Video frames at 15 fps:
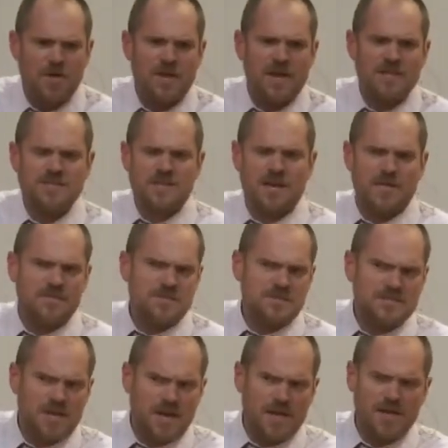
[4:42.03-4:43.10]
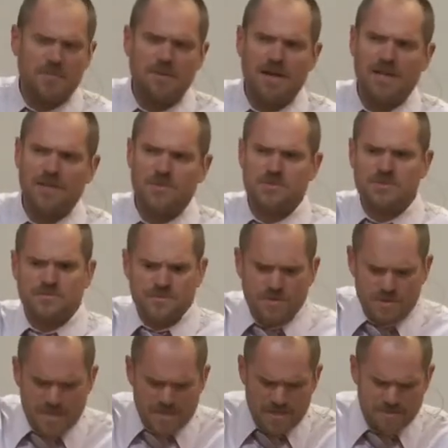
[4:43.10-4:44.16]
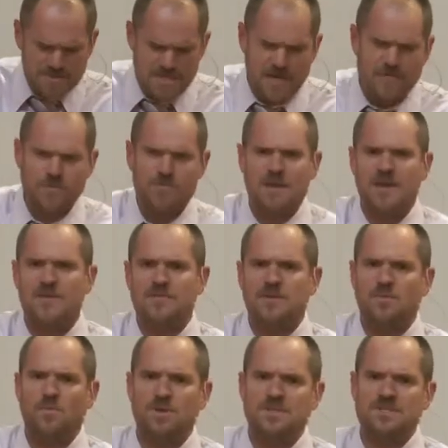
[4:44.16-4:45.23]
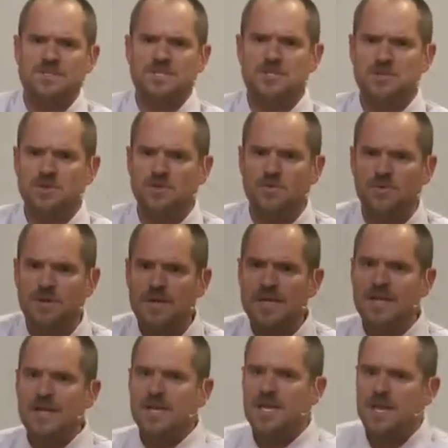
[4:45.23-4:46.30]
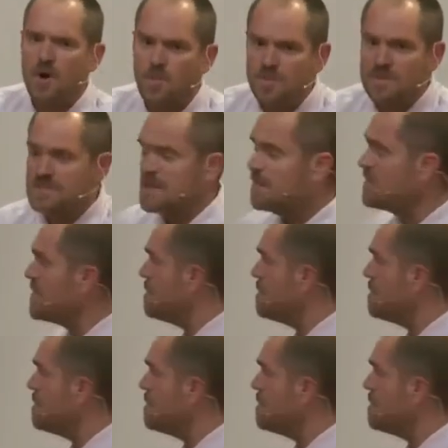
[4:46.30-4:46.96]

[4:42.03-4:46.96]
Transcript: Okay, it's obviously talking about Lucifer. He comes down from heaven, and what does he do? He opens up the